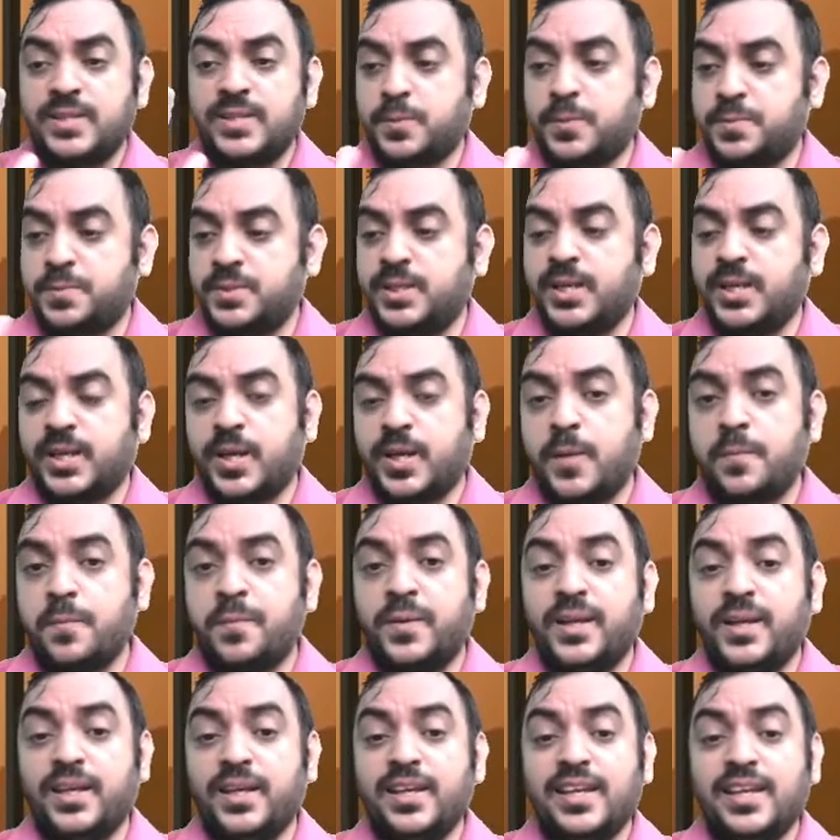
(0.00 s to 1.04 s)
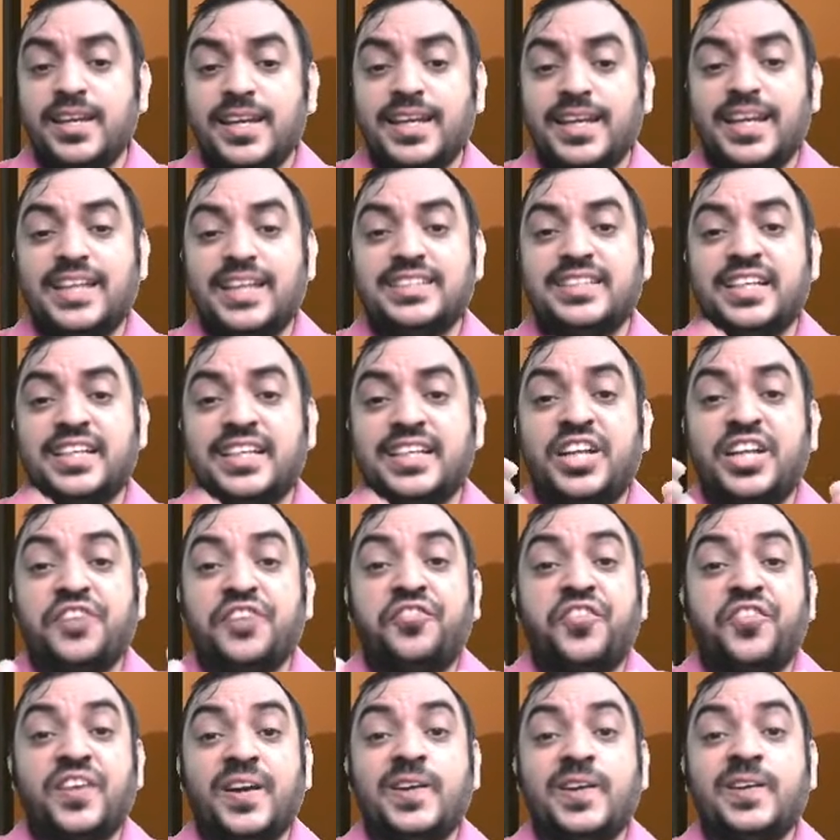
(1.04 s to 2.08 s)
subsidiary company is in
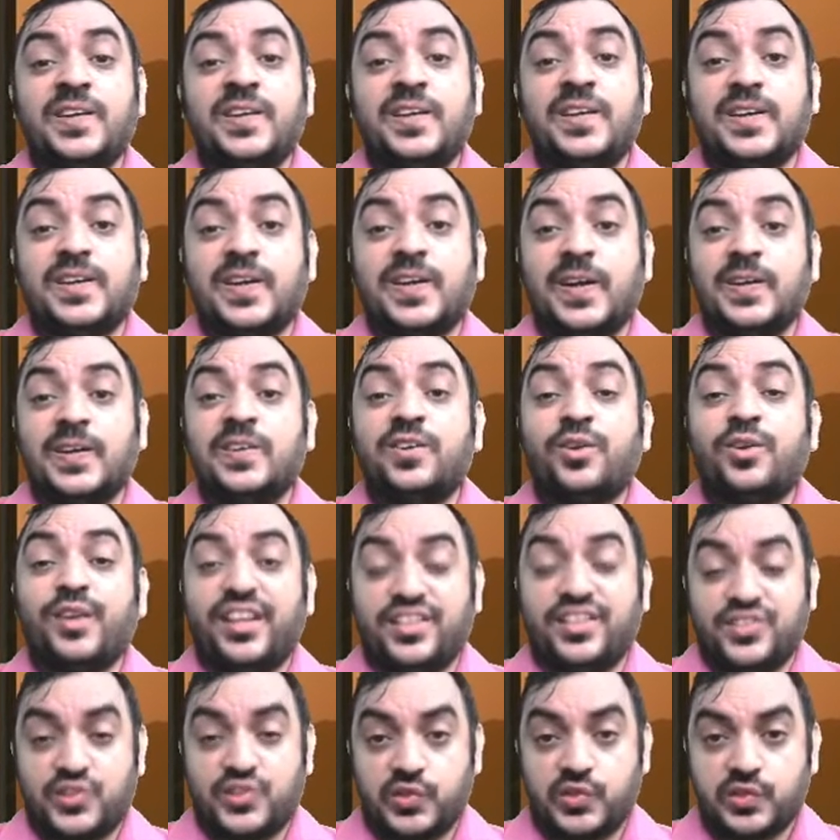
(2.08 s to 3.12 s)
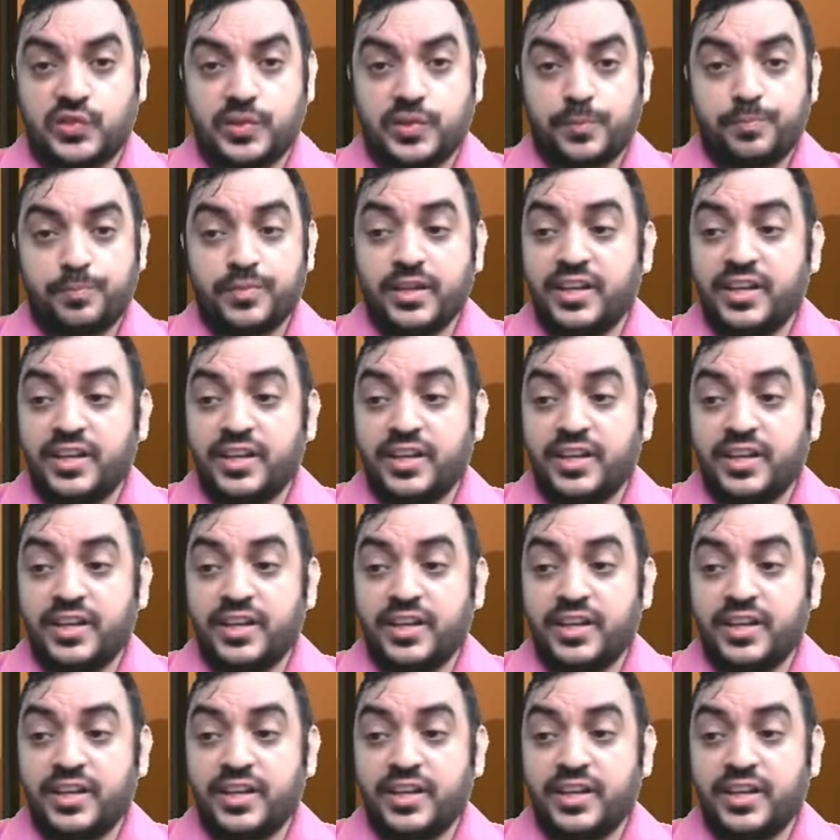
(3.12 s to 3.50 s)
different countries,